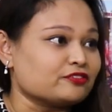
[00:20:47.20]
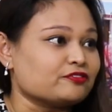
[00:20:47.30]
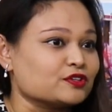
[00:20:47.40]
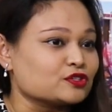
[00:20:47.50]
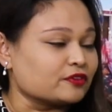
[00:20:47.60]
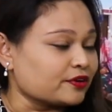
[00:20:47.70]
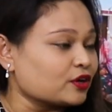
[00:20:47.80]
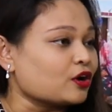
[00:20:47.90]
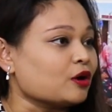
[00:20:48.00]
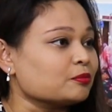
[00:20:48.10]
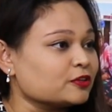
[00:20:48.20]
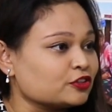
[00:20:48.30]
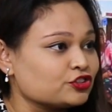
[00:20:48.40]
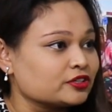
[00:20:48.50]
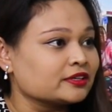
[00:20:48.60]
It feels very
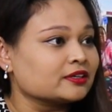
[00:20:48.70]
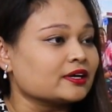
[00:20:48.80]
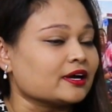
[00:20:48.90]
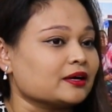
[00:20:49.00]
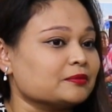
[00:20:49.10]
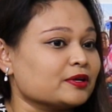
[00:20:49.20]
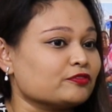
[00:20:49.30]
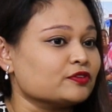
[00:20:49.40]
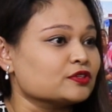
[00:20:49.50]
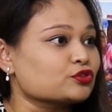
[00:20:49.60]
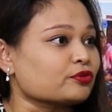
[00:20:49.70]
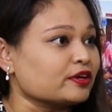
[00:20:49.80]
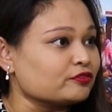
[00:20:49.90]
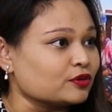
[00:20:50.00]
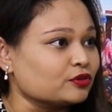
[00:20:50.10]
accomplishing. It feels
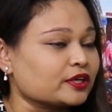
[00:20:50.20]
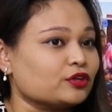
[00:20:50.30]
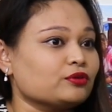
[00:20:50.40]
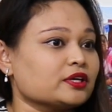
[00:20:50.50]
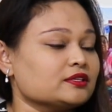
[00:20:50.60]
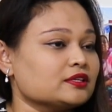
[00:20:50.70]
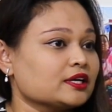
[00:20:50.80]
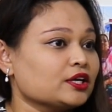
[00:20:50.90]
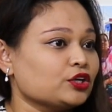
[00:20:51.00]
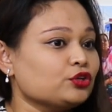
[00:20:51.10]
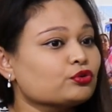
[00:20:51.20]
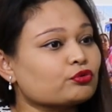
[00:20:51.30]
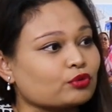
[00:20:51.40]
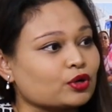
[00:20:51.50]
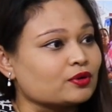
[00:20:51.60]
grateful. Like you
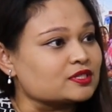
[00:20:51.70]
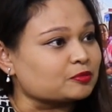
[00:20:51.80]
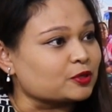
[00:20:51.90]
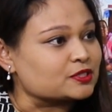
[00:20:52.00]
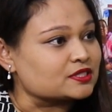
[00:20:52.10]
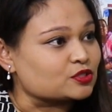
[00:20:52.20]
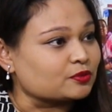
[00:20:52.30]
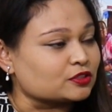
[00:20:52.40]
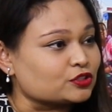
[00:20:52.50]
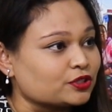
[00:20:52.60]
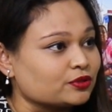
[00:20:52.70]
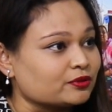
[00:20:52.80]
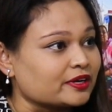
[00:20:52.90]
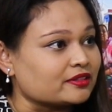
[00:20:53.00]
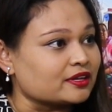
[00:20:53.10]
grow as a person as well
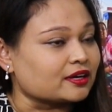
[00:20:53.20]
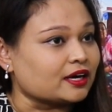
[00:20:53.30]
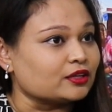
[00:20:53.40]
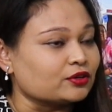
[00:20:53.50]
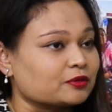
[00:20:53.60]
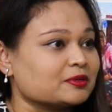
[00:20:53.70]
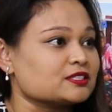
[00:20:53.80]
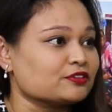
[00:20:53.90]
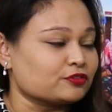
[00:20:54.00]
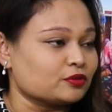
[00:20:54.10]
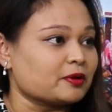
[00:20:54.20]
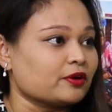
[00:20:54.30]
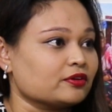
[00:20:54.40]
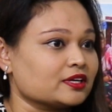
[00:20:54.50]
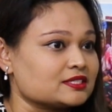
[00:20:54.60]
too. I think I look at myself in the
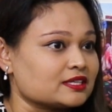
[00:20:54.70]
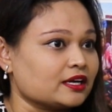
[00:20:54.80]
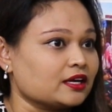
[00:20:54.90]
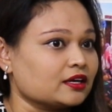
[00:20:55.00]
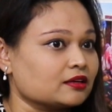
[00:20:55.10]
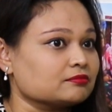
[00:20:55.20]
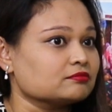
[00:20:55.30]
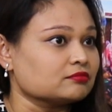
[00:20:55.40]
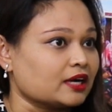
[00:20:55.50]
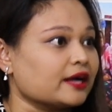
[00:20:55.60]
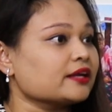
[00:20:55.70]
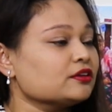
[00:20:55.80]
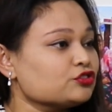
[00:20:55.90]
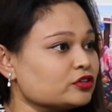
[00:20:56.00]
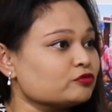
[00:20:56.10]
mirror and I say, I
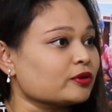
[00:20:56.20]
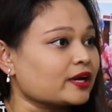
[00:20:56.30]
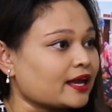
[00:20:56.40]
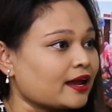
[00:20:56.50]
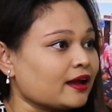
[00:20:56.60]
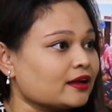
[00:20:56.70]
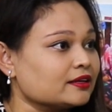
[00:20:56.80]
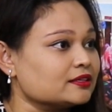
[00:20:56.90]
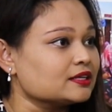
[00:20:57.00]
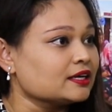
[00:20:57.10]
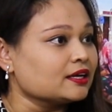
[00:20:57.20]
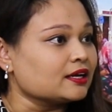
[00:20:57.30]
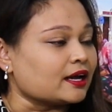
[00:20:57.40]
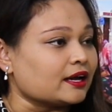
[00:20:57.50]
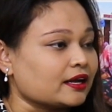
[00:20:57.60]
can achieve what I can,
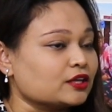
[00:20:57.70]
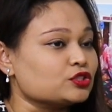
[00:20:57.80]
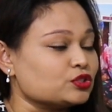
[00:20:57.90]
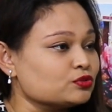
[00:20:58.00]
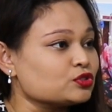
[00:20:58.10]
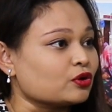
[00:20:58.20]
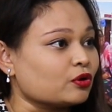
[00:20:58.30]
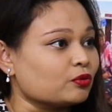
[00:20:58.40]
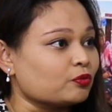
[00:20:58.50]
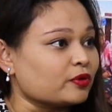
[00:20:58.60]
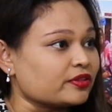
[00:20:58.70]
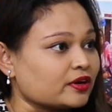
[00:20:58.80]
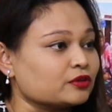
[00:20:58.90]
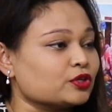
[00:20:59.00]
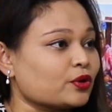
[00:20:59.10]
and I can do so
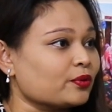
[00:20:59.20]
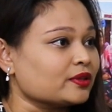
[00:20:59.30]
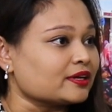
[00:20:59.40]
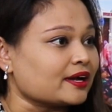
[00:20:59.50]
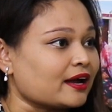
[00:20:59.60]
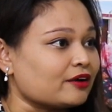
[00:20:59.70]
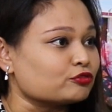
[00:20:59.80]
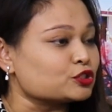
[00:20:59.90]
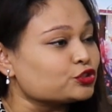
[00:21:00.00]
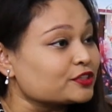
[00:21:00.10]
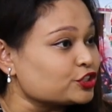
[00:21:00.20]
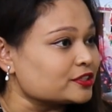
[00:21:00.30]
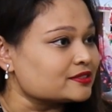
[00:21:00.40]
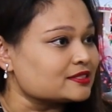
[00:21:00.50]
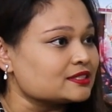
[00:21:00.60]
without knowing that I have
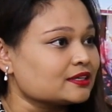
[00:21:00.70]
restrictions